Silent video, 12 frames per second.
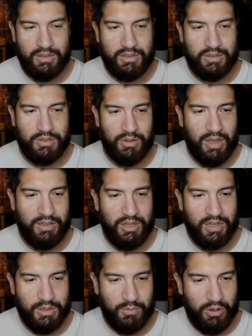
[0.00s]
So in case you
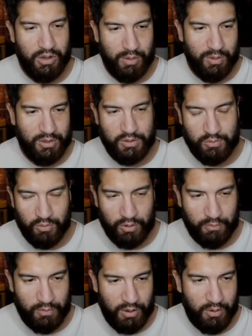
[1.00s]
guys are wondering about this
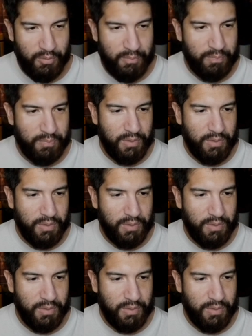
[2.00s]
workflow,